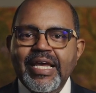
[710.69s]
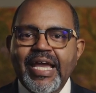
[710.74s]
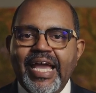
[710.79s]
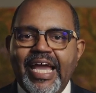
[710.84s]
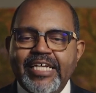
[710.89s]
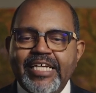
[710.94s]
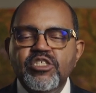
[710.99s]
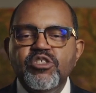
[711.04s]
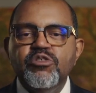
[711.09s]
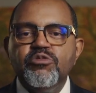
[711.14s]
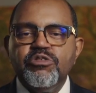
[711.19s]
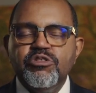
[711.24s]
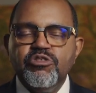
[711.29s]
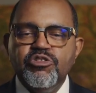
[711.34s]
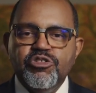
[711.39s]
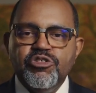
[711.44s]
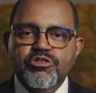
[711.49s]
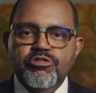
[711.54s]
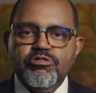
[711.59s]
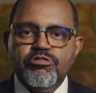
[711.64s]
and to
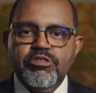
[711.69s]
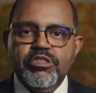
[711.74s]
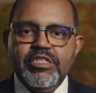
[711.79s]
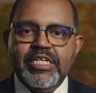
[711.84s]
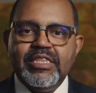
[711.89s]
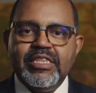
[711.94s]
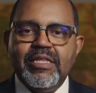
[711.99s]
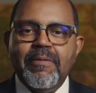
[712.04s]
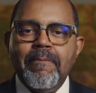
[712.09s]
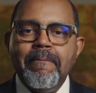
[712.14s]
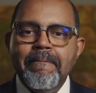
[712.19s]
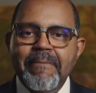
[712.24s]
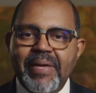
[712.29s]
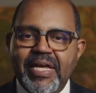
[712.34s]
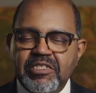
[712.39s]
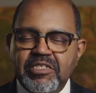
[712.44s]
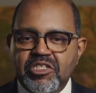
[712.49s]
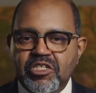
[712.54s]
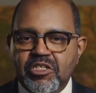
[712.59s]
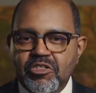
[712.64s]
ensure that the
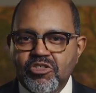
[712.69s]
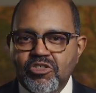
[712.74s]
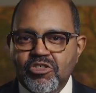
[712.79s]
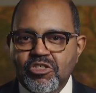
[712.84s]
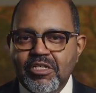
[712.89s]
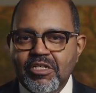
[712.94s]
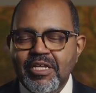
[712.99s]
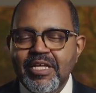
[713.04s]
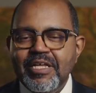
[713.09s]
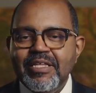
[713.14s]
message